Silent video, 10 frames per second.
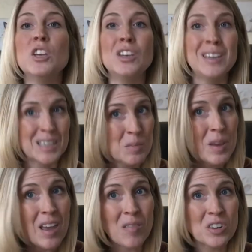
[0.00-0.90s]
You need to
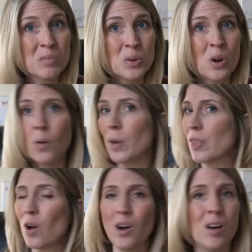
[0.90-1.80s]
be comfortable
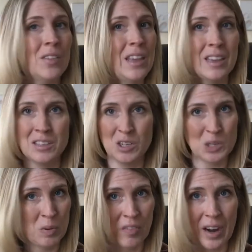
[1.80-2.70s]
with all the
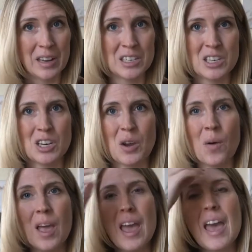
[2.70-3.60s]
answers provided to you.
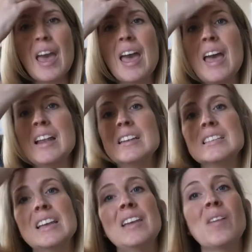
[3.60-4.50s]

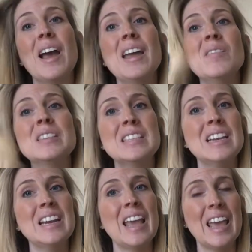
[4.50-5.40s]
And if I have
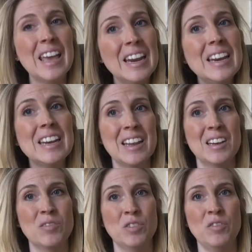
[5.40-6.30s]
seen any
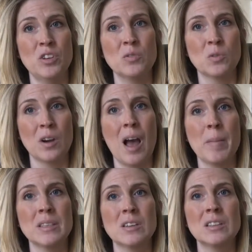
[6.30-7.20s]
negative reviews or
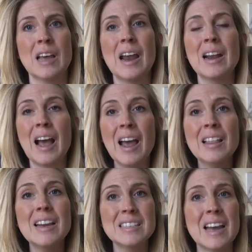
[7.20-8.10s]
comments online, I
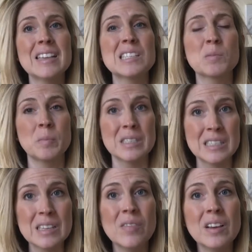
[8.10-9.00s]
like to ask
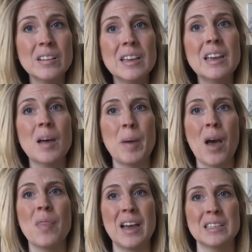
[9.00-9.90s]
specifically
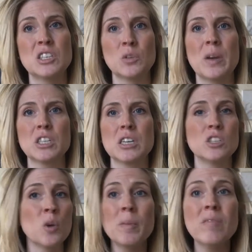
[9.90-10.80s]
about that
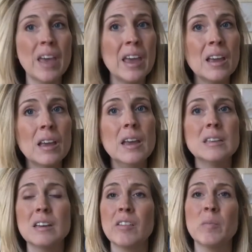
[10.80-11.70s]
situation. Don't be vague,
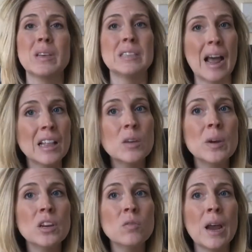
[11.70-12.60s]
tell them exactly
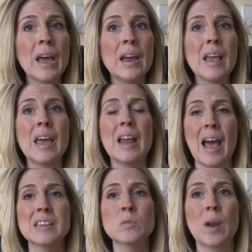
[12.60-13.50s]
what you read and
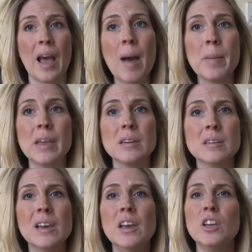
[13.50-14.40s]
ask what happened.
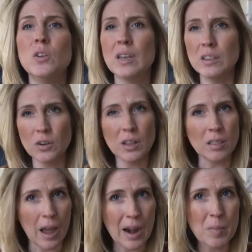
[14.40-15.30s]
You can learn a
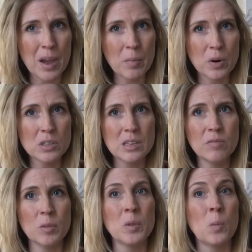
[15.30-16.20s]
lot about a person
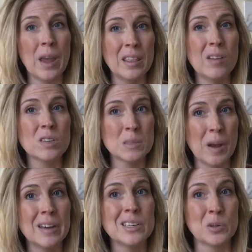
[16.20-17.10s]
from the way they
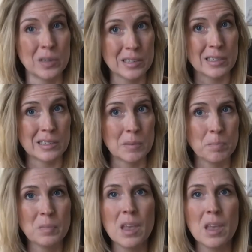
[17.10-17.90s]
respond to criticism.